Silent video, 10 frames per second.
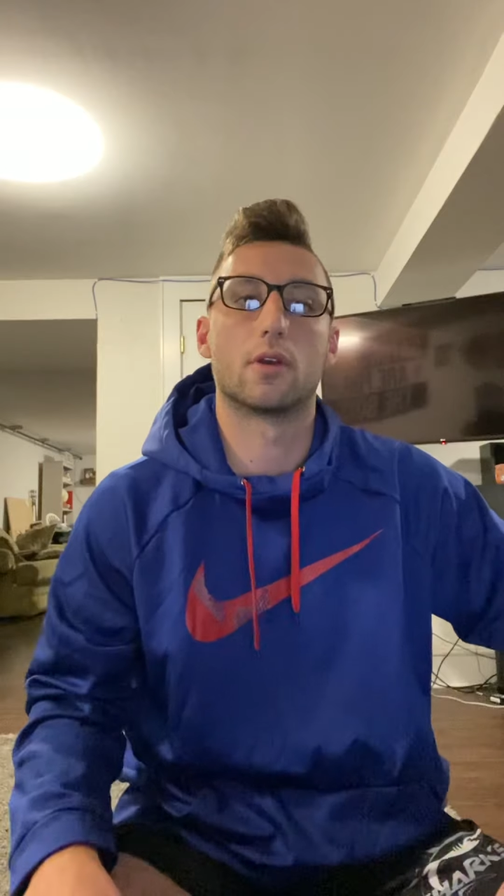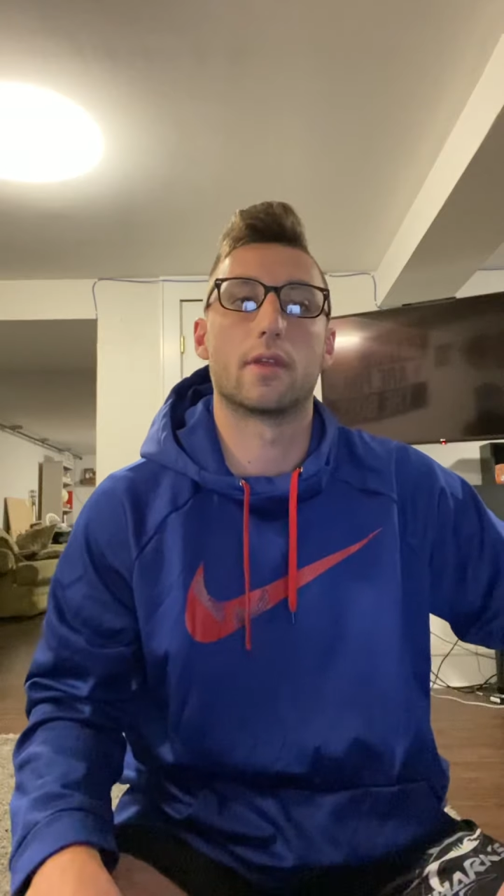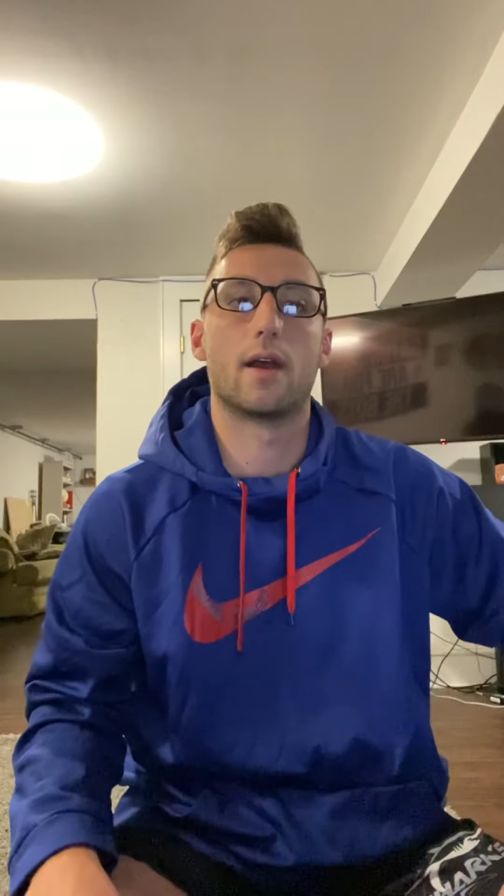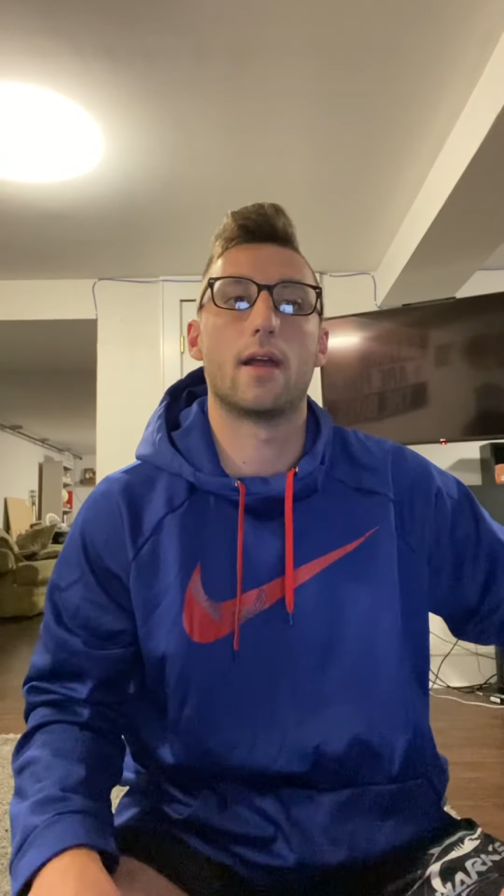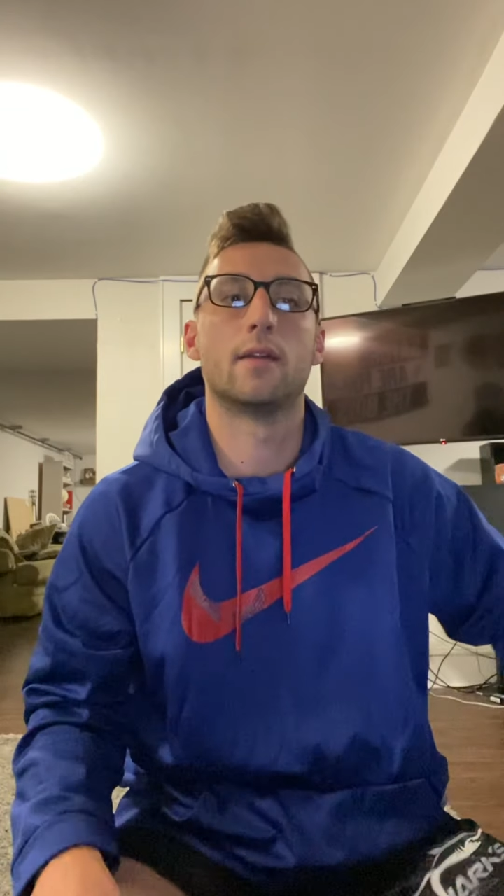
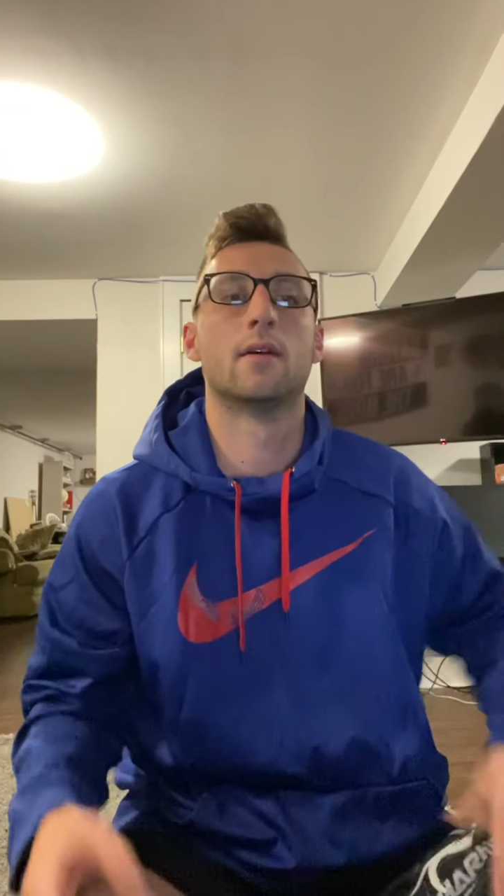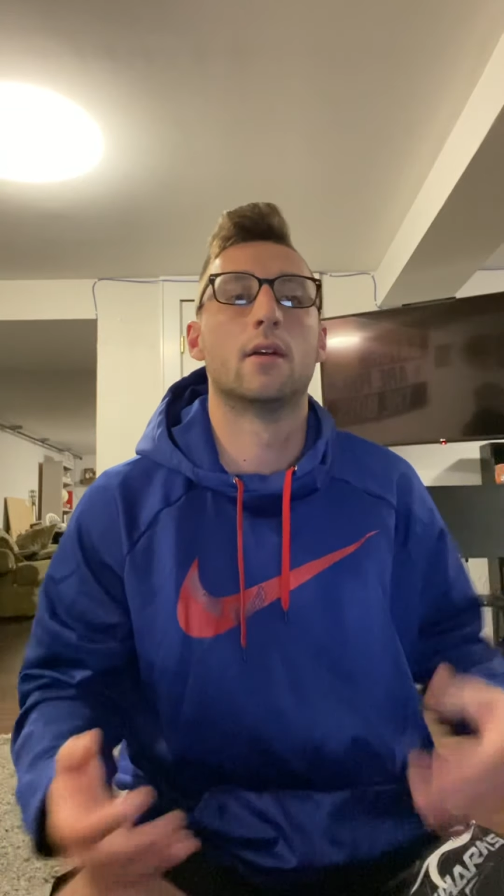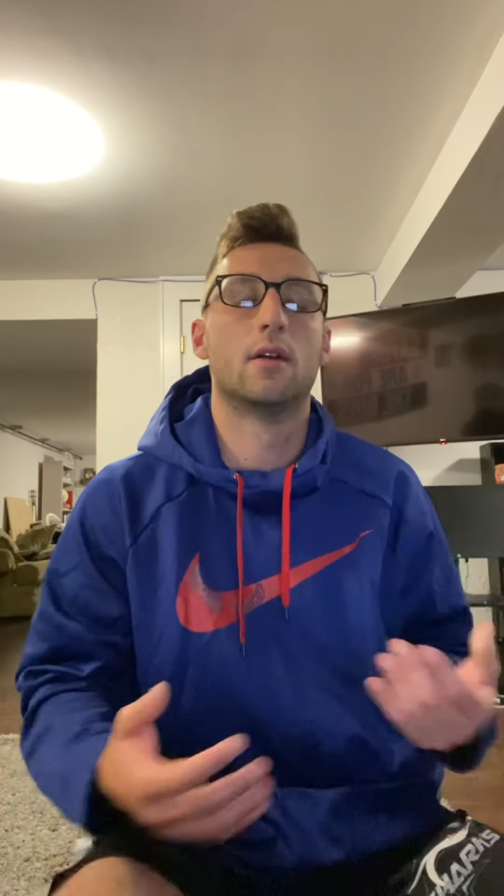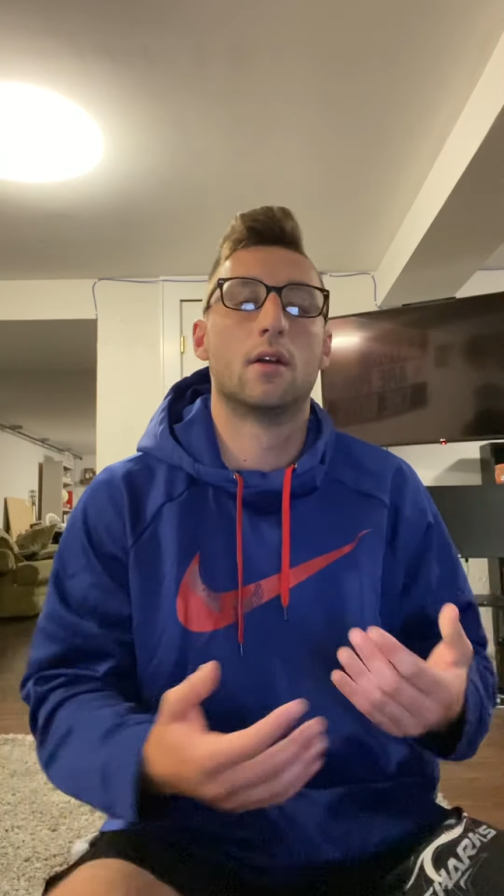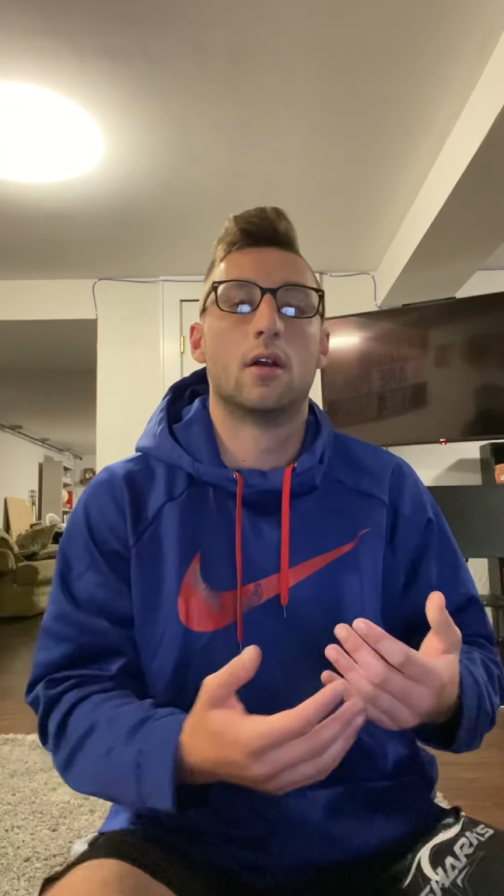that
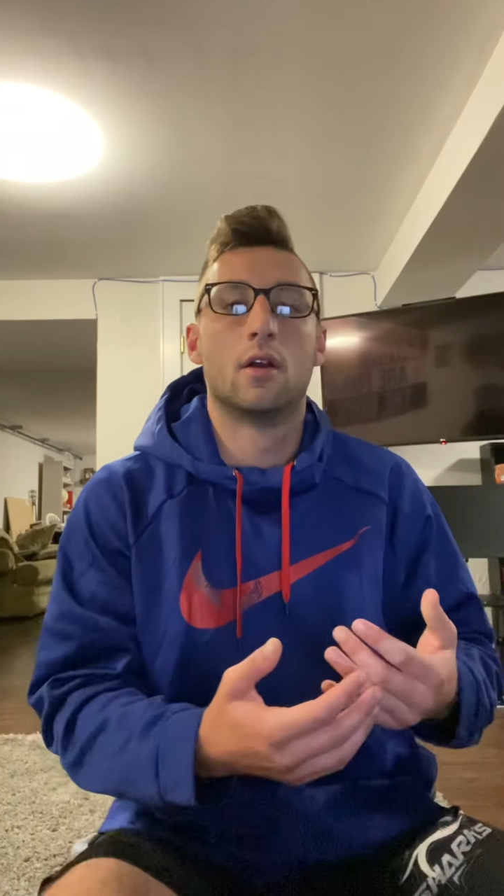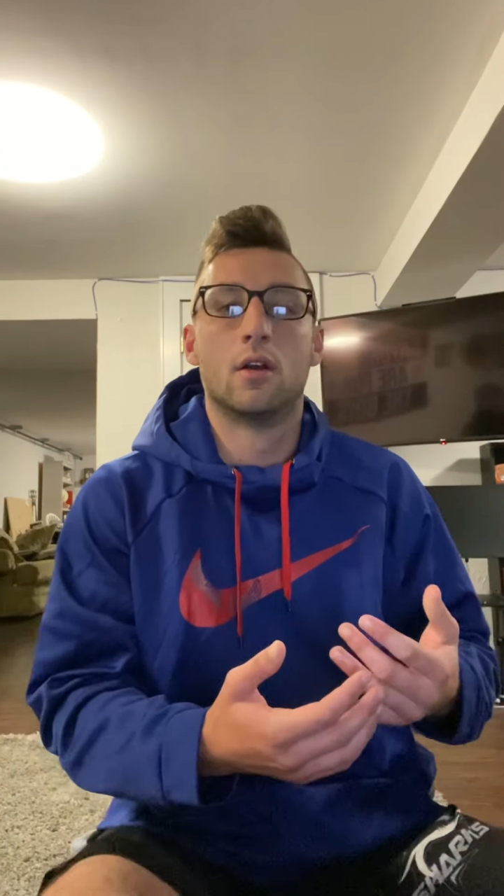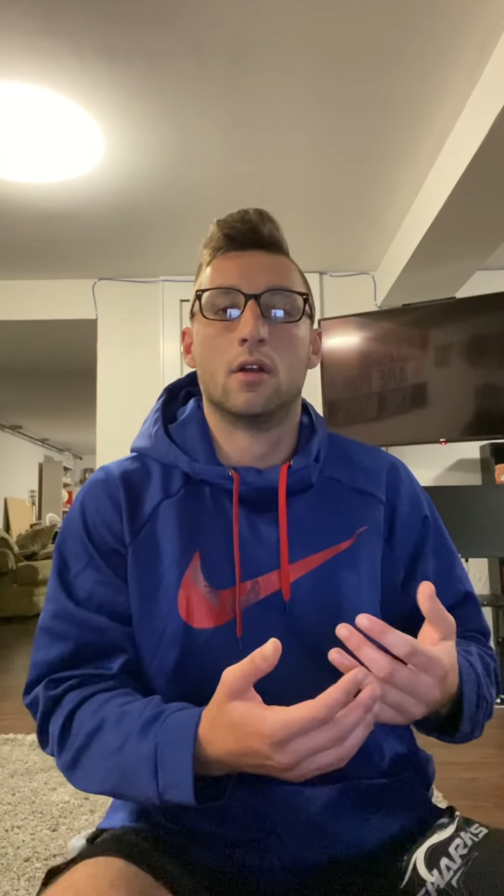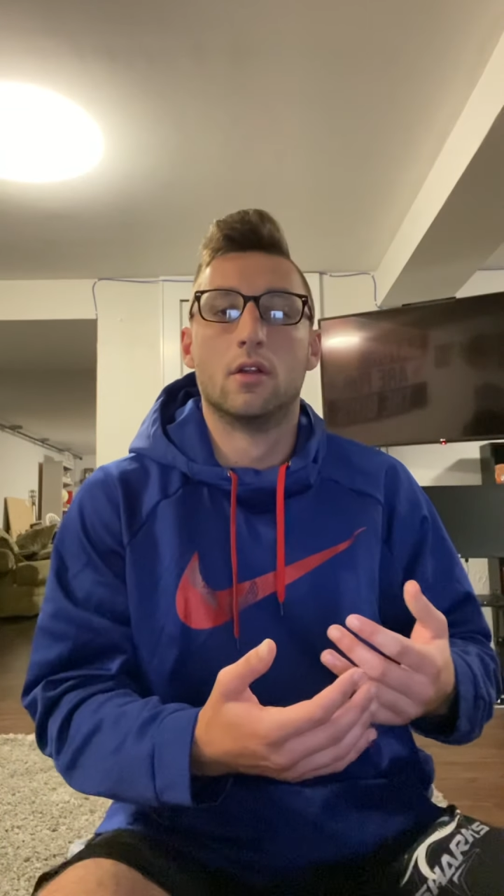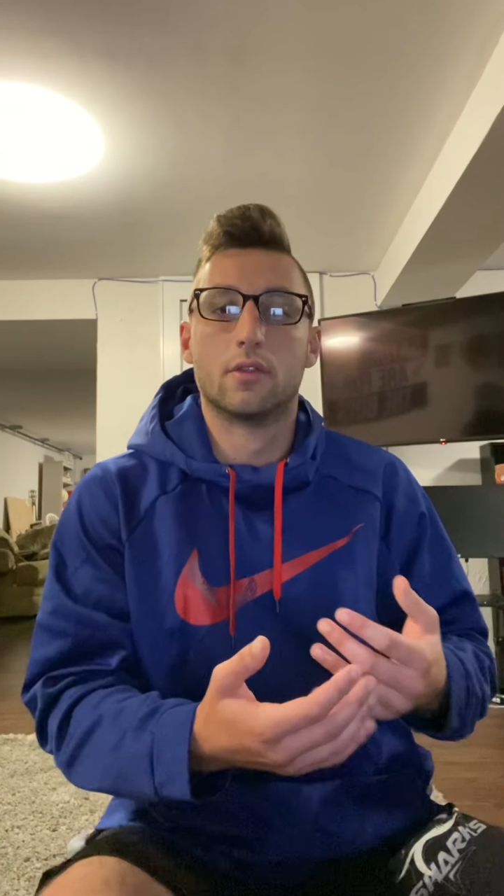
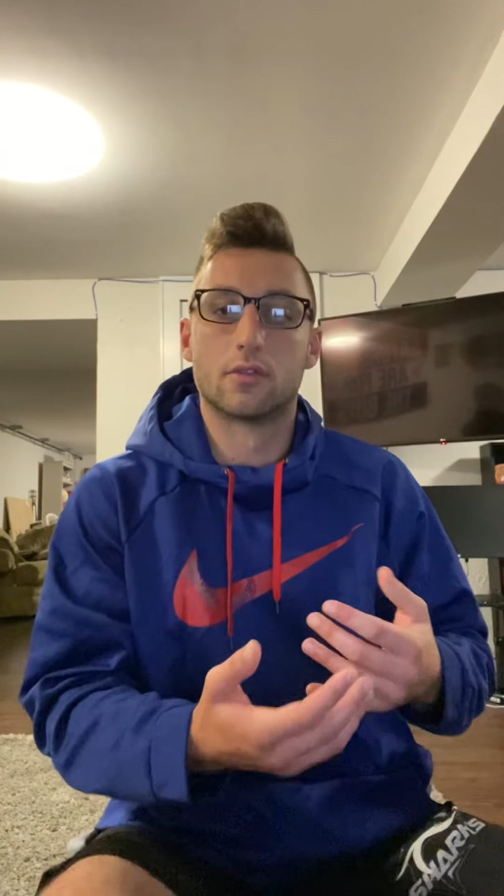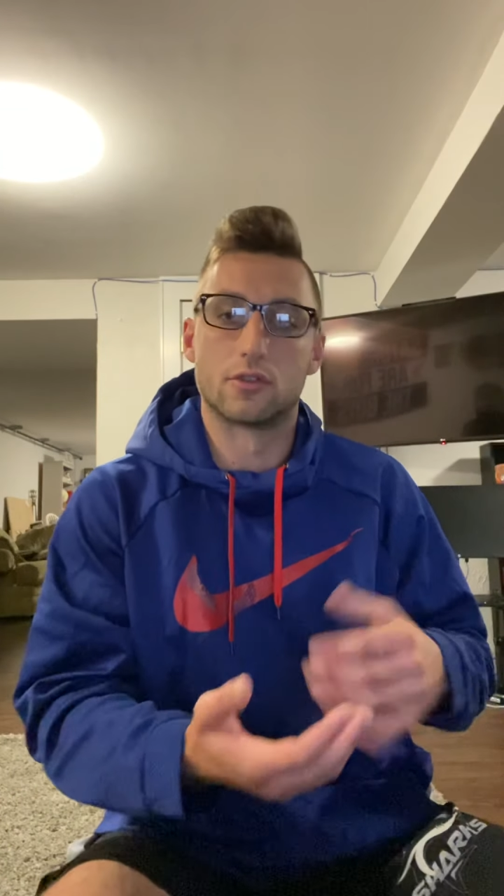the